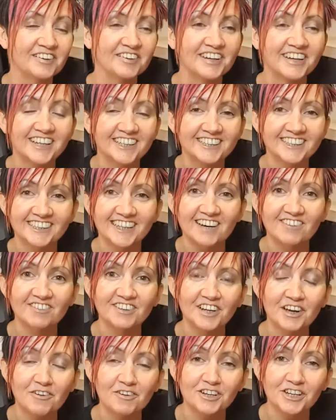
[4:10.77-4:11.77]
because you never
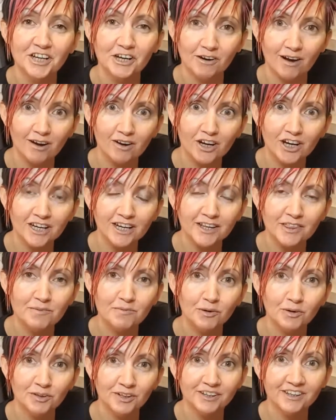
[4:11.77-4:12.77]
know when you go out early in the
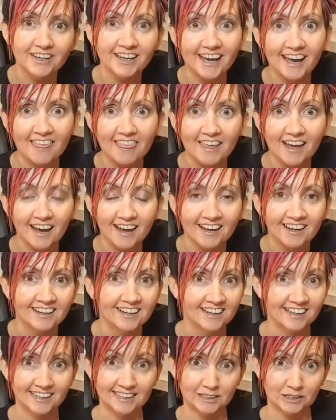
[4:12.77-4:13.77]
morning and you get there.
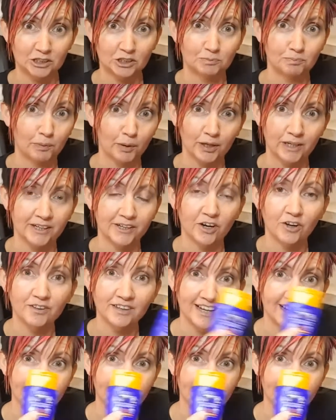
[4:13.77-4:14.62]
It's boiling hot in the